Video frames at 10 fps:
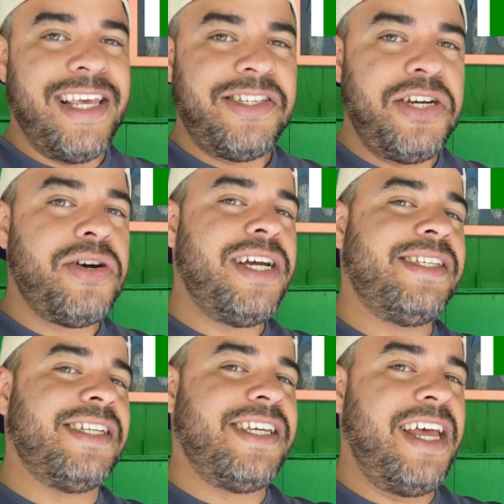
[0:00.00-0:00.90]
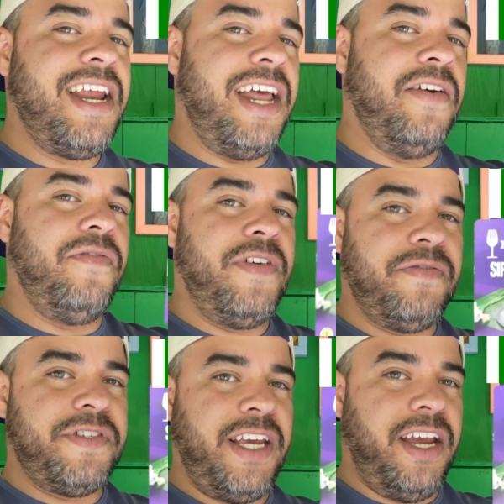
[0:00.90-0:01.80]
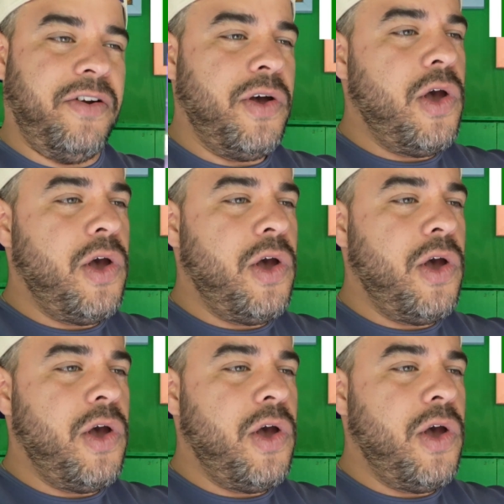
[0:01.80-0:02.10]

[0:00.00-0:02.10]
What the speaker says: This year it's a 10 and a 15,